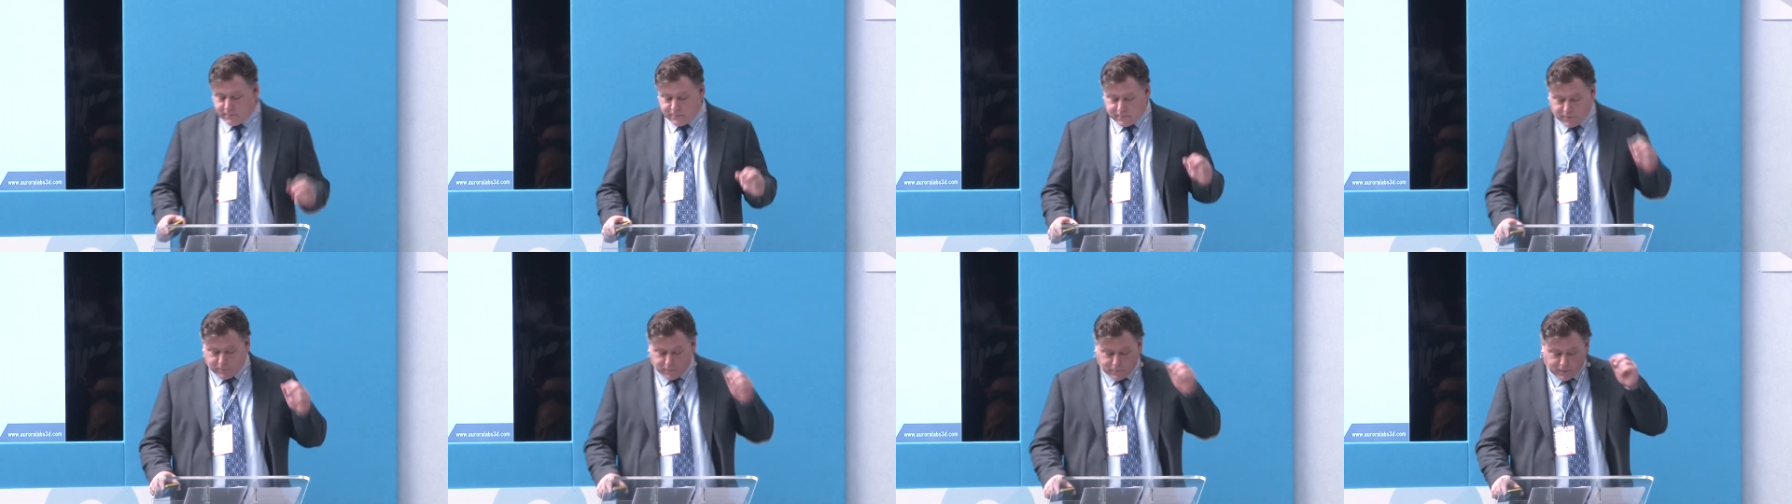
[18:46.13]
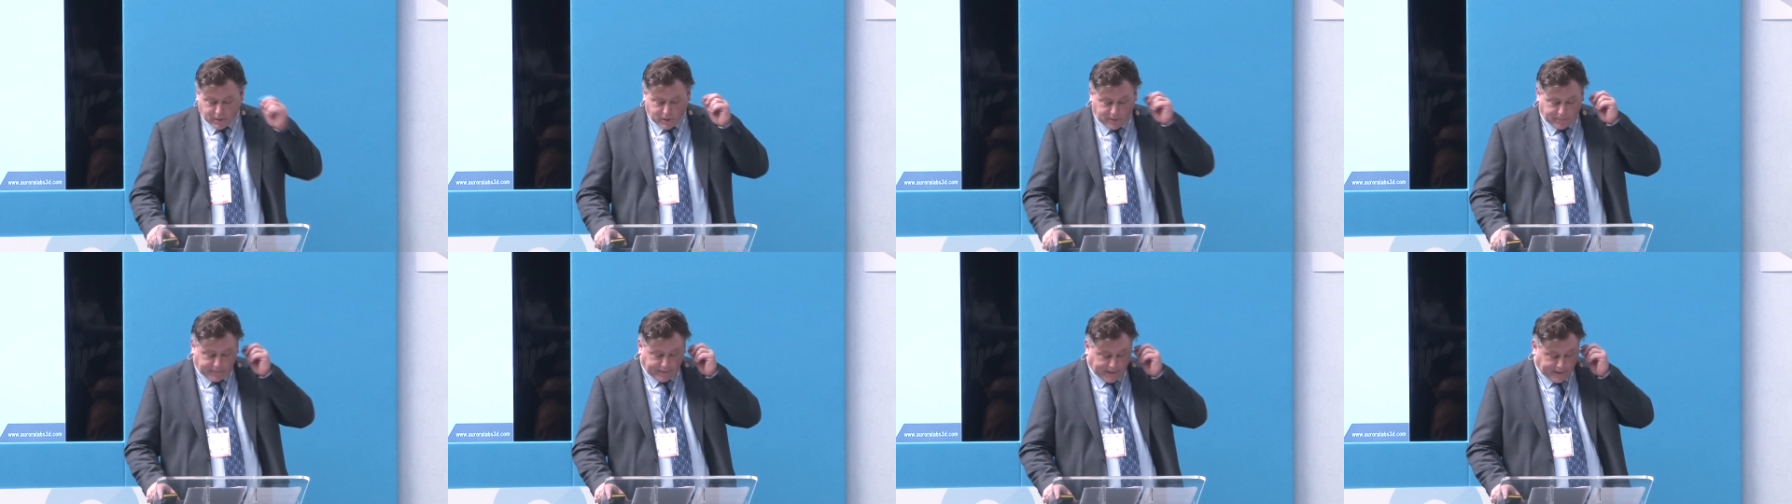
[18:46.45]
with
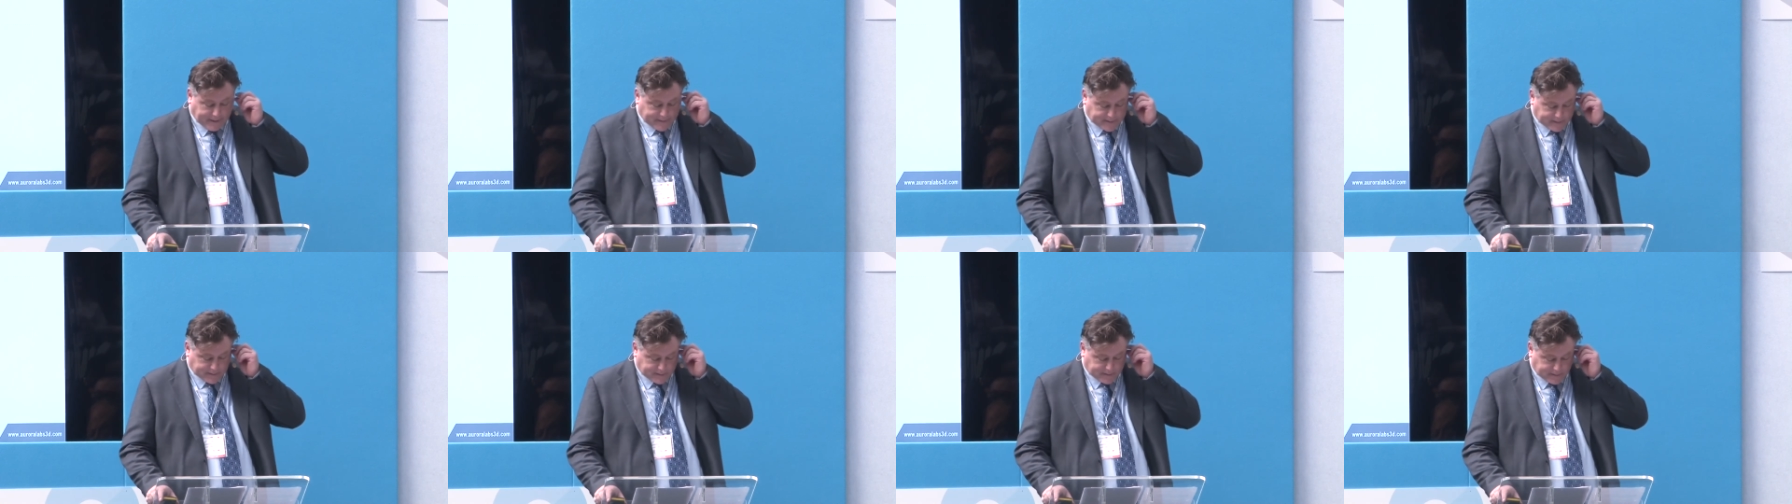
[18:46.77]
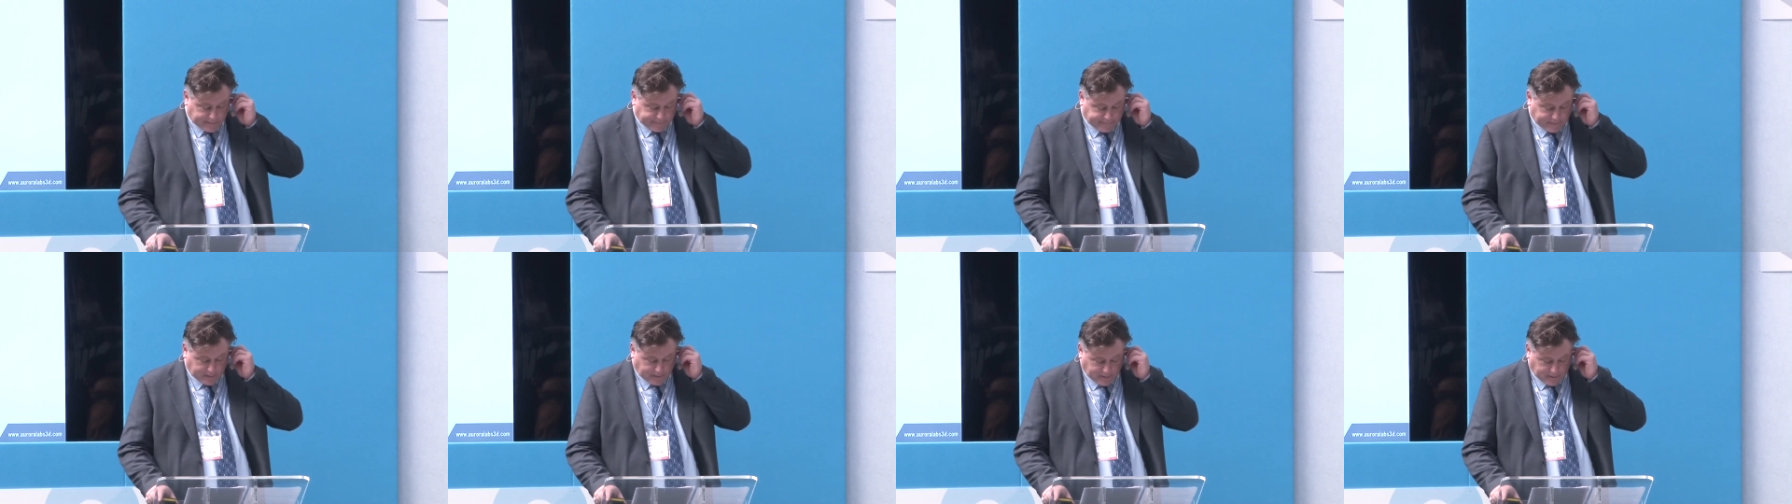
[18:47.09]
Worley Parsons,
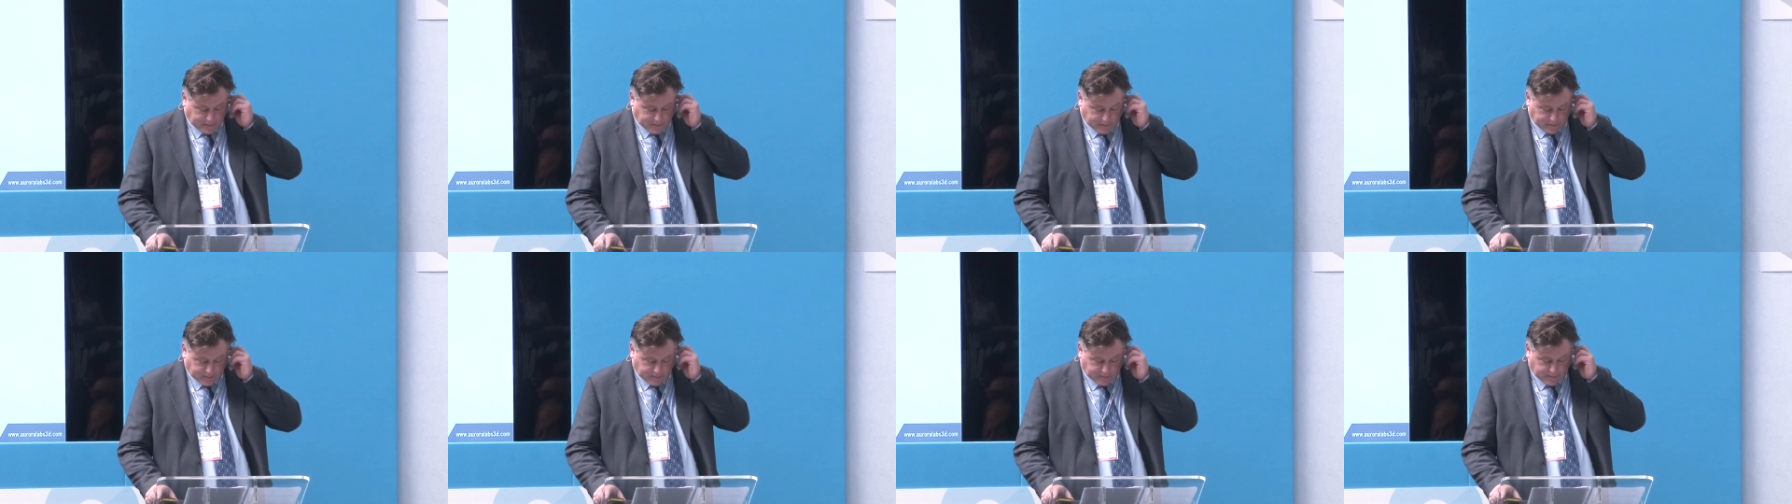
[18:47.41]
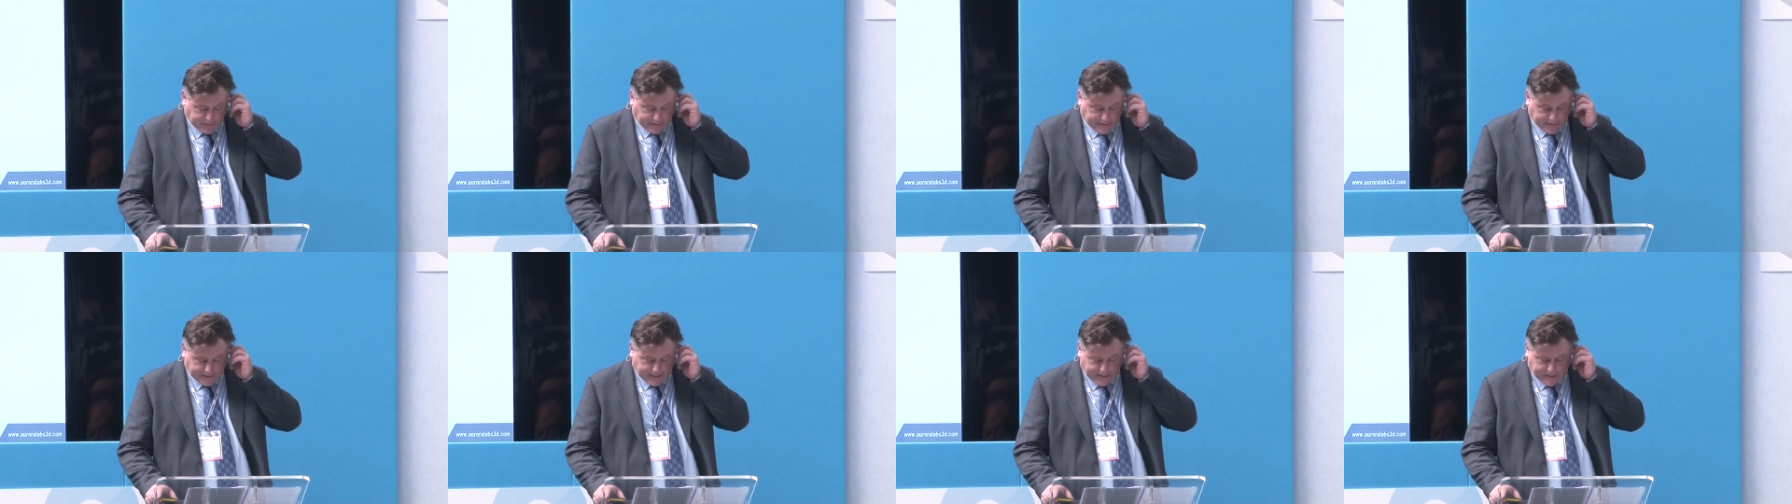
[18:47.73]
if you don't know who
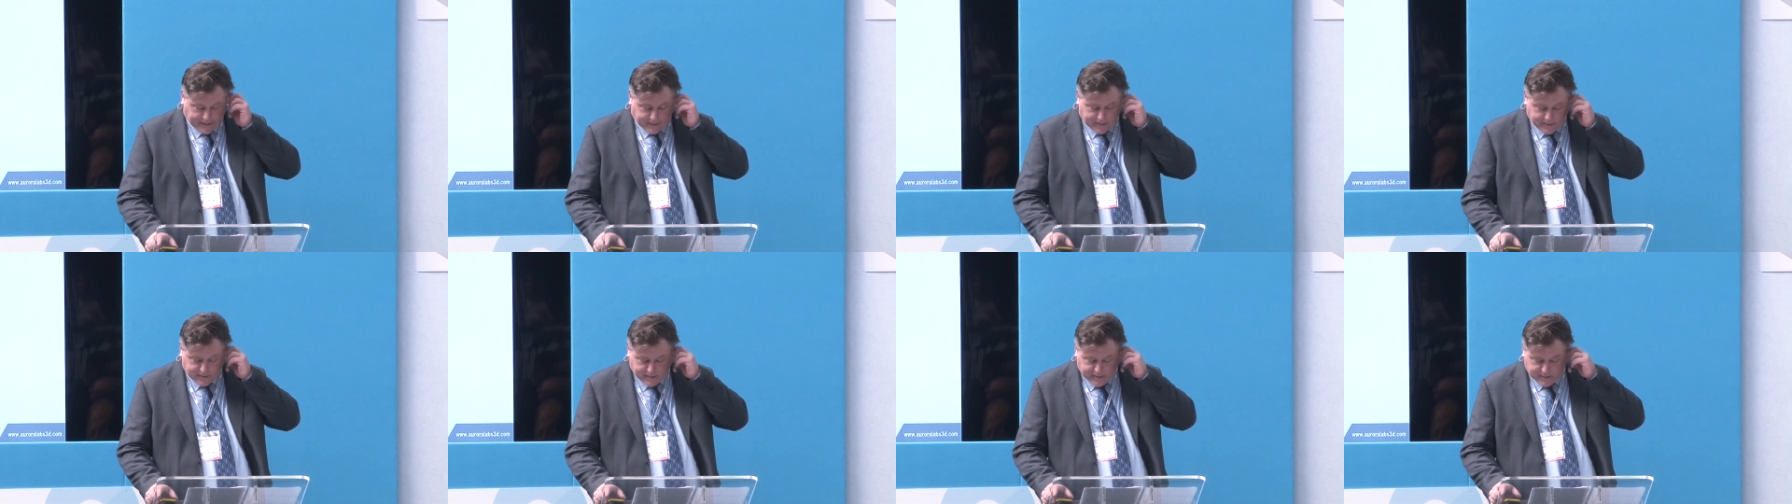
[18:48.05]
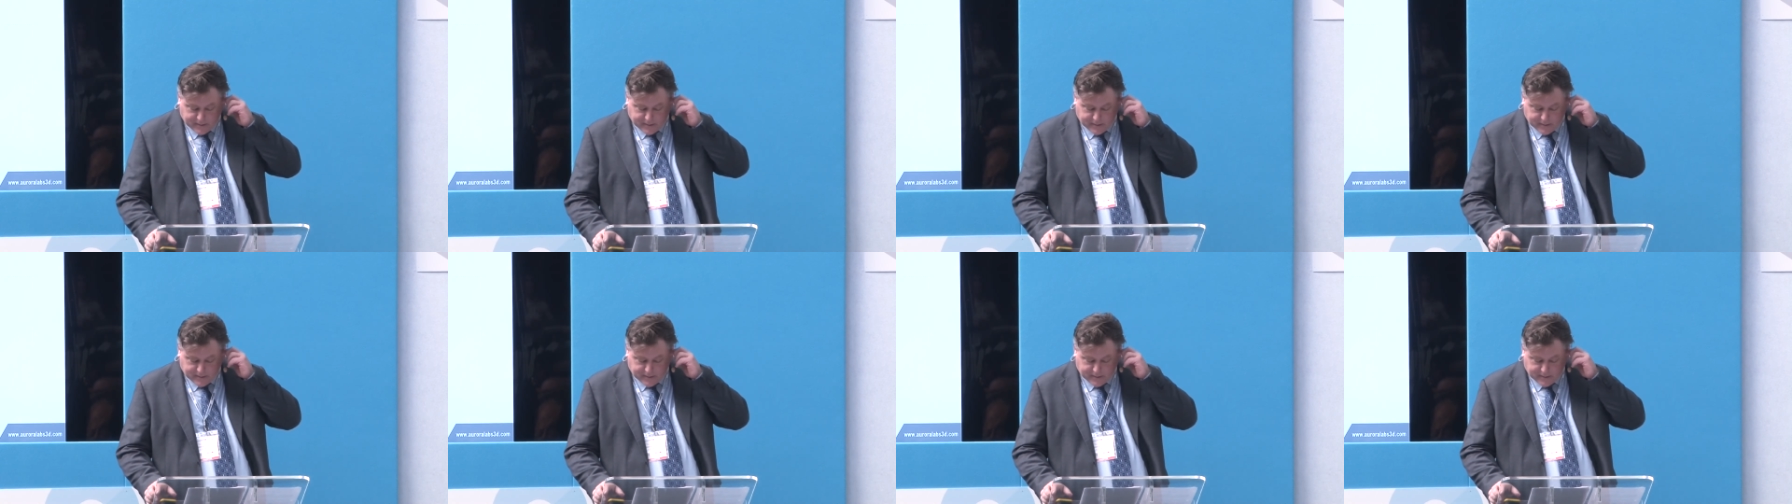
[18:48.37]
they are.